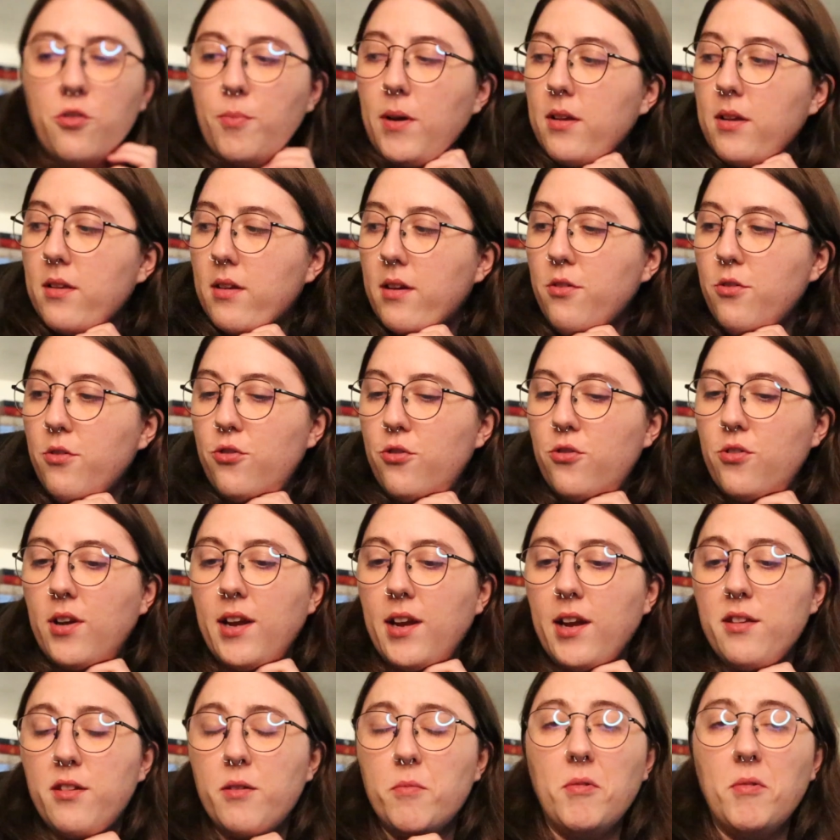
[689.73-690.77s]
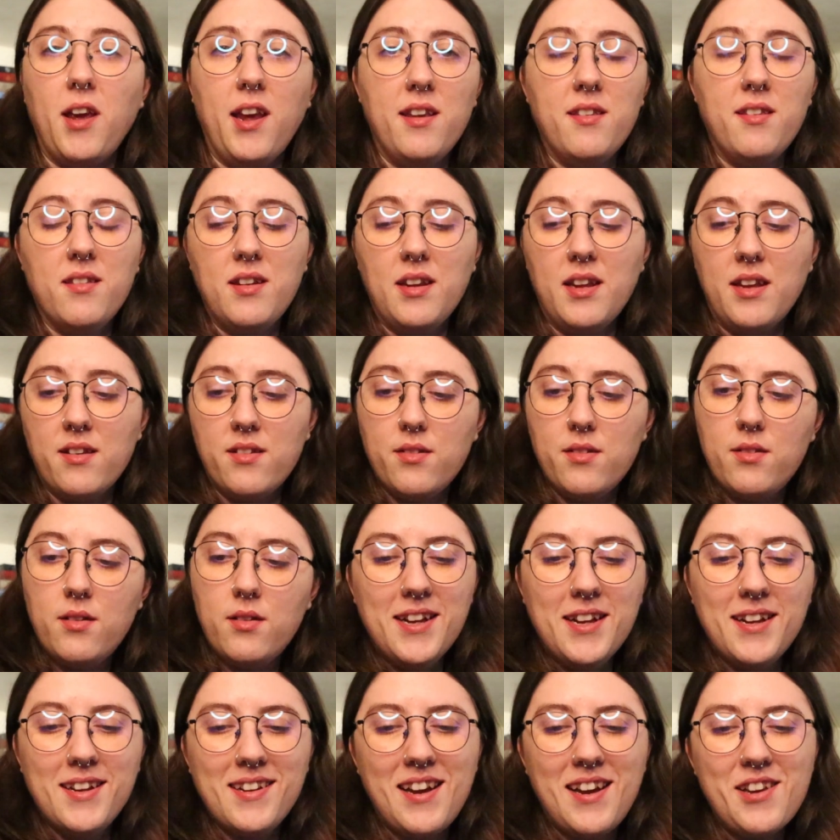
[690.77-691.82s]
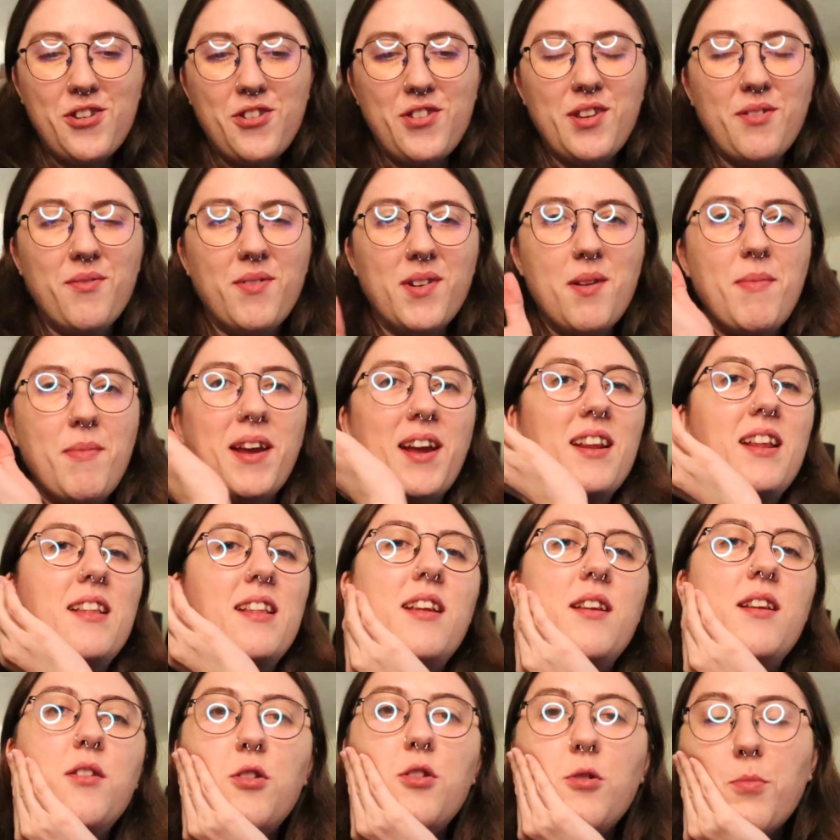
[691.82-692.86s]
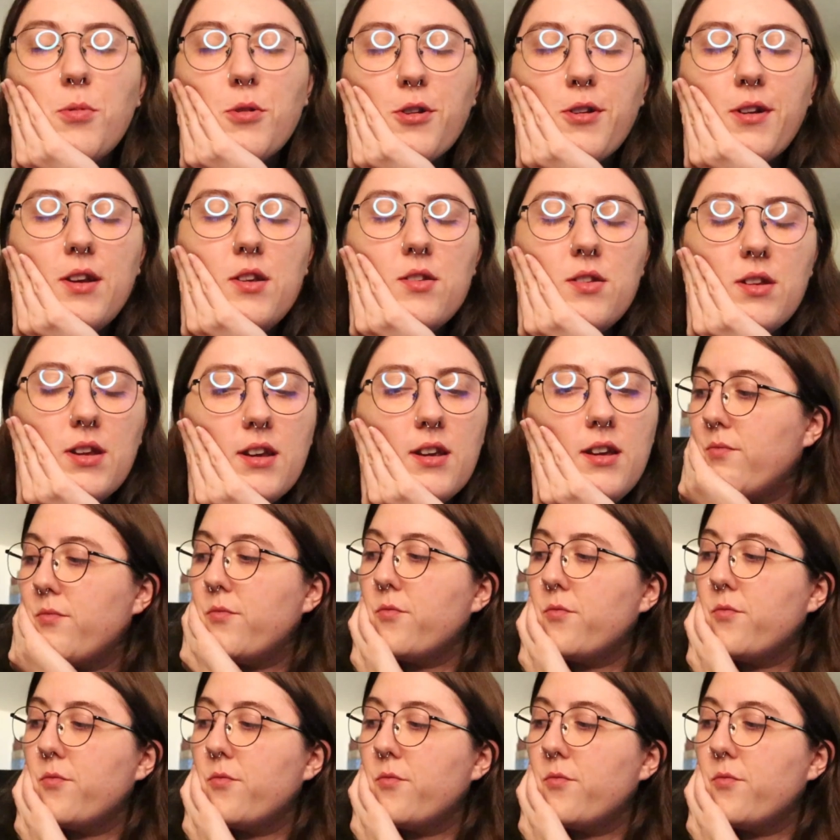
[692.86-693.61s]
my lunch. I had some quesadillas. I just didn't want to make anything super crazy.